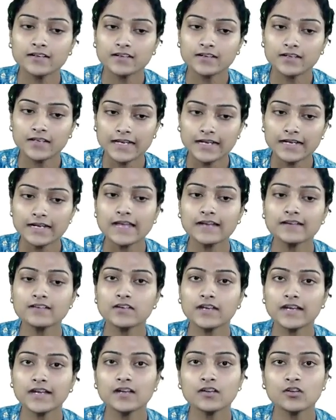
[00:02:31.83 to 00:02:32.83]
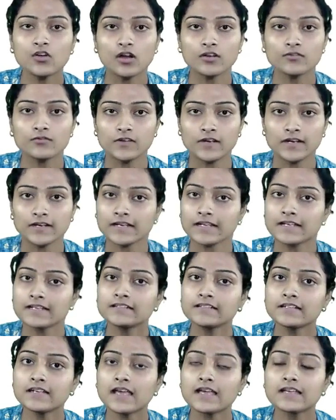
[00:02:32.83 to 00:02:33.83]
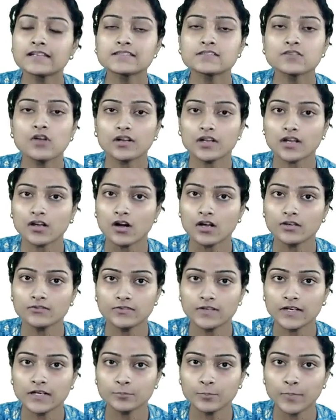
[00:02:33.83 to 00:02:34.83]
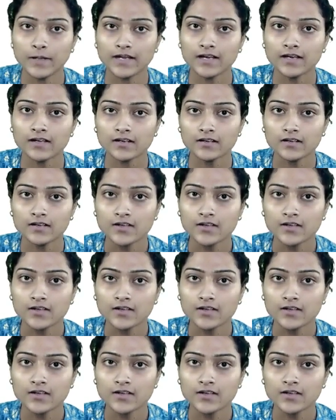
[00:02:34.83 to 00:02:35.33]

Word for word: Read and read conflict. It is not a conflict pair.